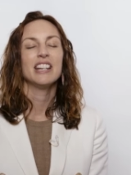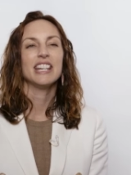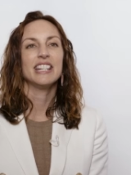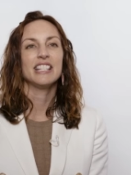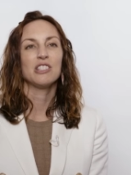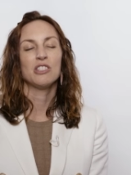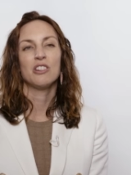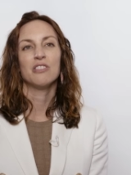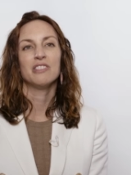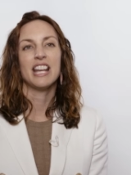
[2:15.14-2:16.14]
it is
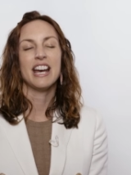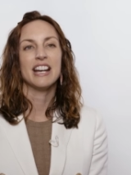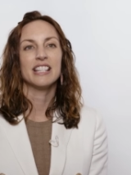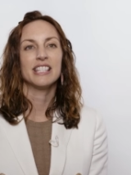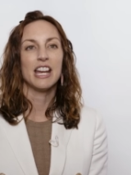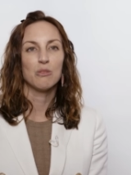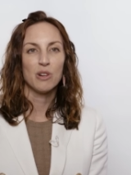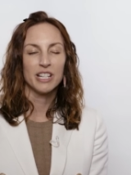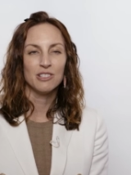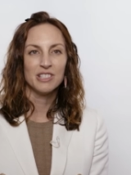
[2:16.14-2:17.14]
known as
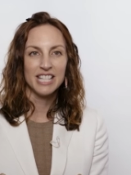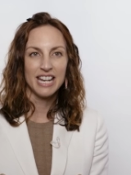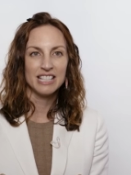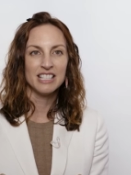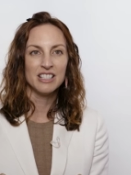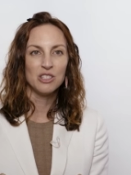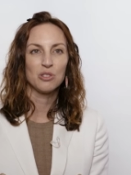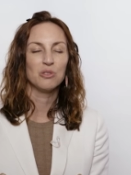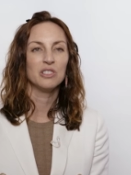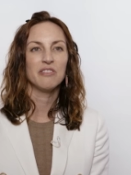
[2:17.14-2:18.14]
NYU Tandon
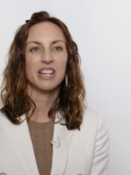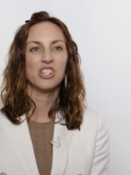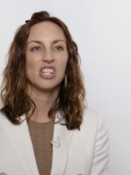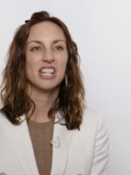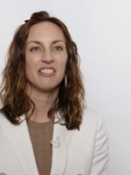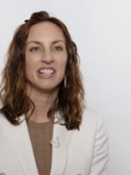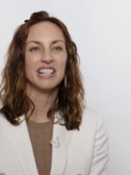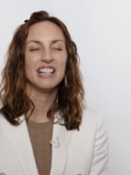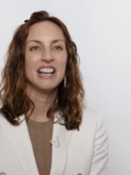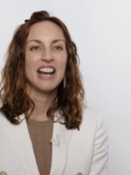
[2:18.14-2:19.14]
School of
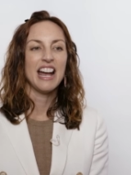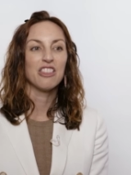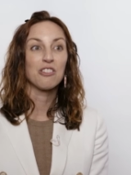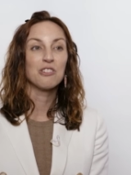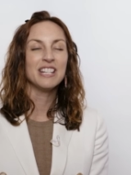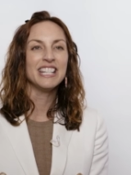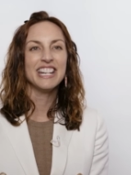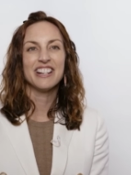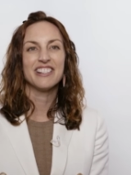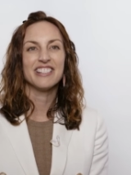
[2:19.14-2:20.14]
Engineering. And three
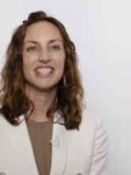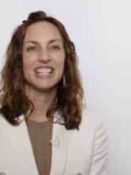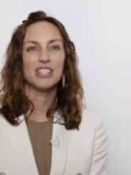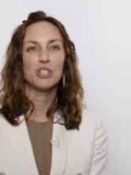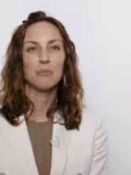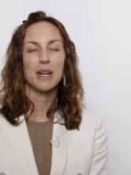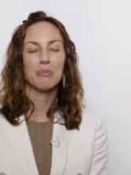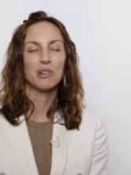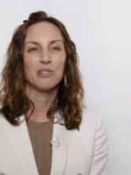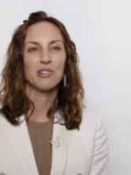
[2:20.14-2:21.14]
years into my
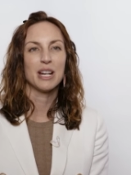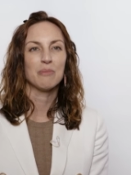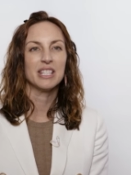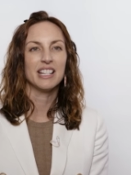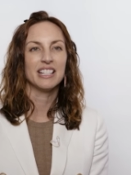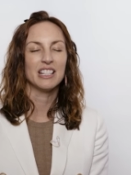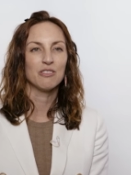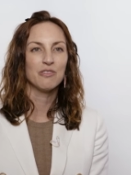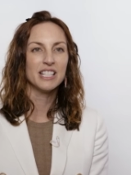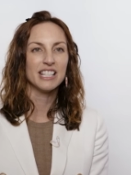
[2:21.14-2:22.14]
program studying
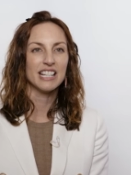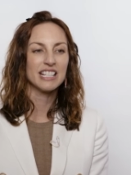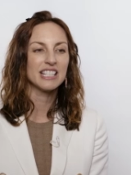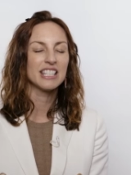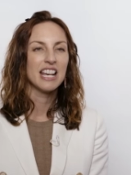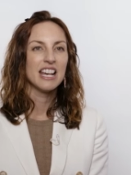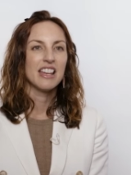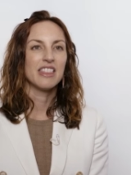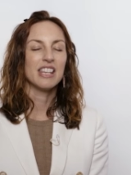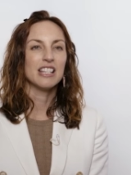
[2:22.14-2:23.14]
physics,
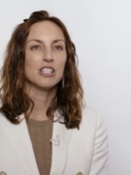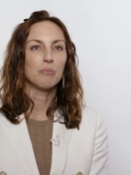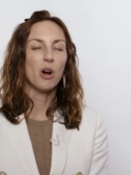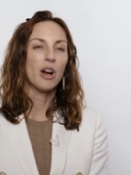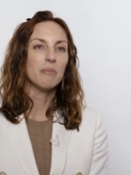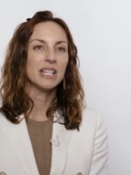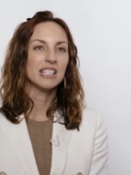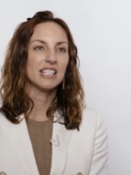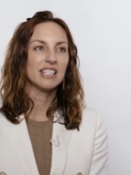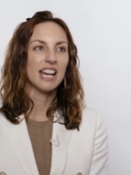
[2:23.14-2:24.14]
the department
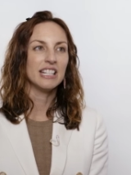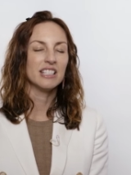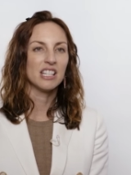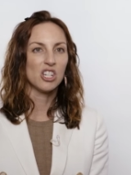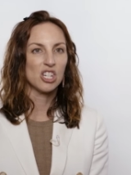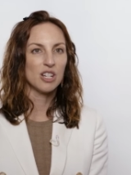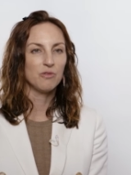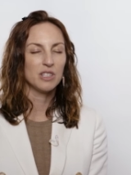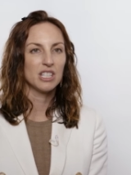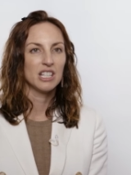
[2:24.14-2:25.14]
decided to
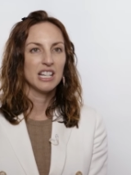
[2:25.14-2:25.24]
shift